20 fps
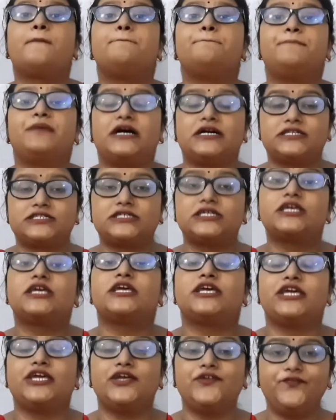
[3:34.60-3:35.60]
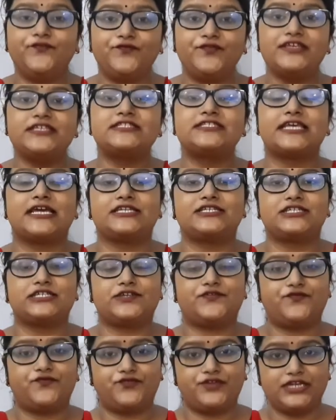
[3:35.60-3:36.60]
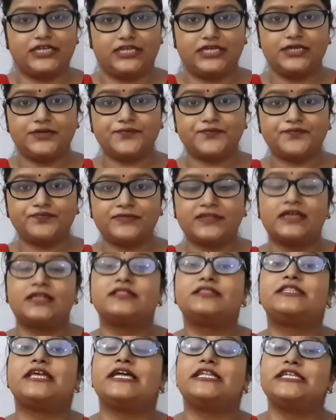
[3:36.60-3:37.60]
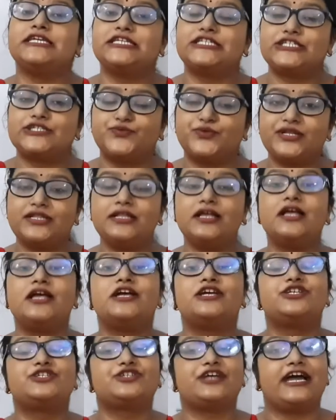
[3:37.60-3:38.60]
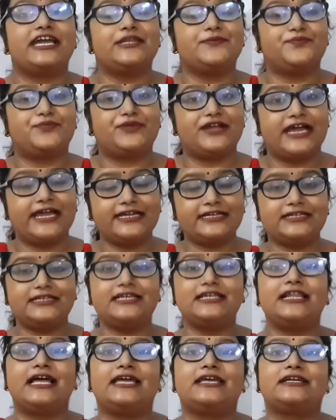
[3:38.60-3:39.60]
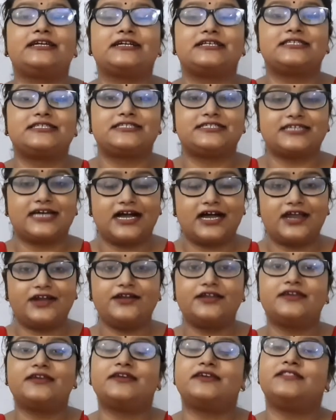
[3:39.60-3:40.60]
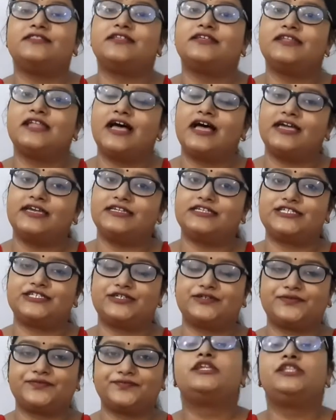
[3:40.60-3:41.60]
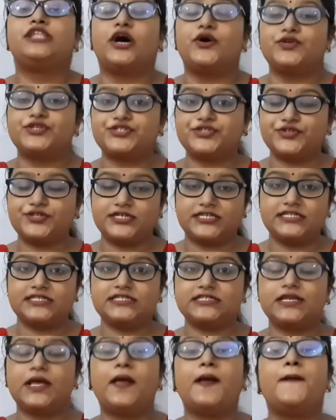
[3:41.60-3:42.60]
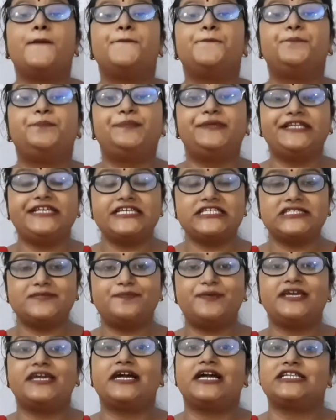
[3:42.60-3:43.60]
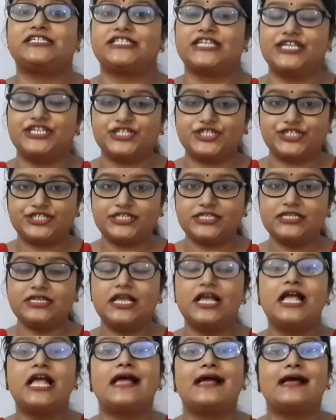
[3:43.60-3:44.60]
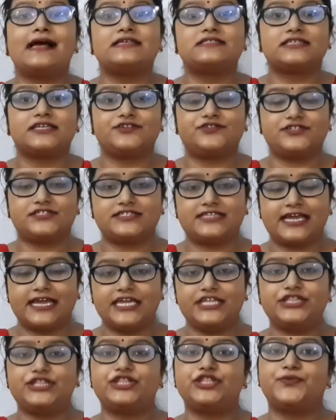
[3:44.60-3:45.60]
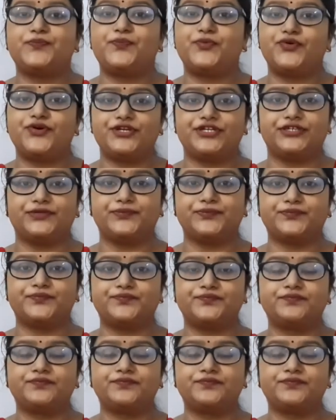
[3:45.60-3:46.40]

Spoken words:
But if we set it free, then it will shine brightly like a star in the night. Students, please pay attention as I recite the poem.